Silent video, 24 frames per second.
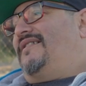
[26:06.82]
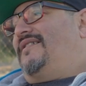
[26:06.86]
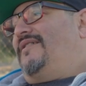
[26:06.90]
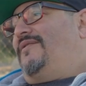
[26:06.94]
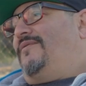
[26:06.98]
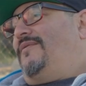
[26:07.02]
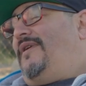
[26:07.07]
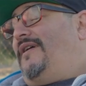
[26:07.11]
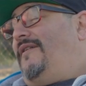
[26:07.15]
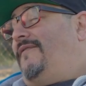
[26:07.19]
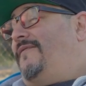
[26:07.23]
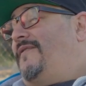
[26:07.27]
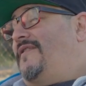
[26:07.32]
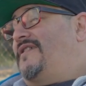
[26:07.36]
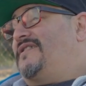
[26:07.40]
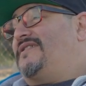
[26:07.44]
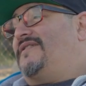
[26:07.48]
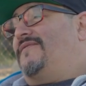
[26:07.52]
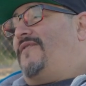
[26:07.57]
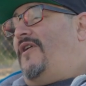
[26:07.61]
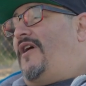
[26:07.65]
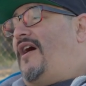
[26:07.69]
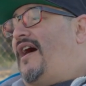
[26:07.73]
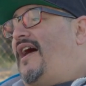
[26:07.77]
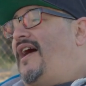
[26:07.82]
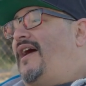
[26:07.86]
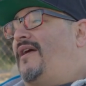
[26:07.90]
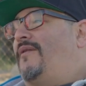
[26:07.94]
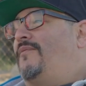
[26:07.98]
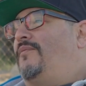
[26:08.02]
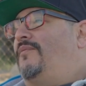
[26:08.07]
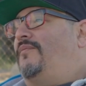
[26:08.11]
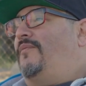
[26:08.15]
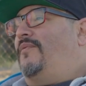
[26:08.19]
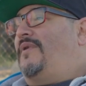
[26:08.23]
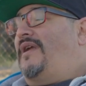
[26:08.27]
well, first of all,
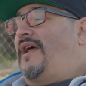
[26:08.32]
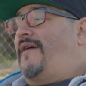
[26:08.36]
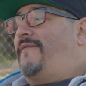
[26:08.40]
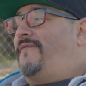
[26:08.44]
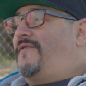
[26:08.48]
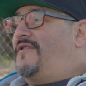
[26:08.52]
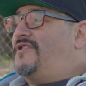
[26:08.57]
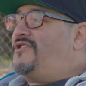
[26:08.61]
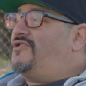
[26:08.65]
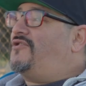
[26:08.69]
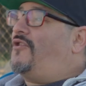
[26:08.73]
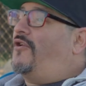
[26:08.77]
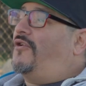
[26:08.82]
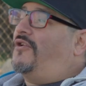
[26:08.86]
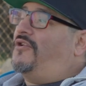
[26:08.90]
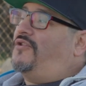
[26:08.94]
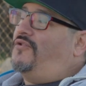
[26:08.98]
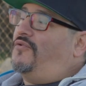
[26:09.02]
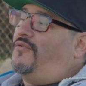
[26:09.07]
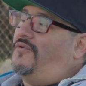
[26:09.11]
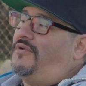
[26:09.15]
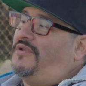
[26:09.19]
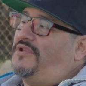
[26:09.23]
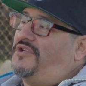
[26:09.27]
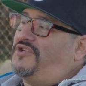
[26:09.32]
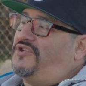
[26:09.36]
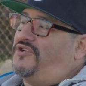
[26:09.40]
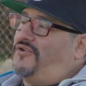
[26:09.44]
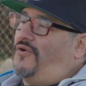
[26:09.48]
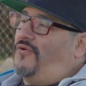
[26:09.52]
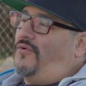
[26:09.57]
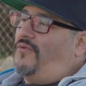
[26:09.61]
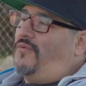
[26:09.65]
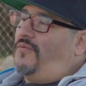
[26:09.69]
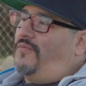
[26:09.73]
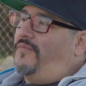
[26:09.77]
when I first started doing the
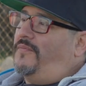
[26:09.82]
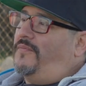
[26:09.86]
show,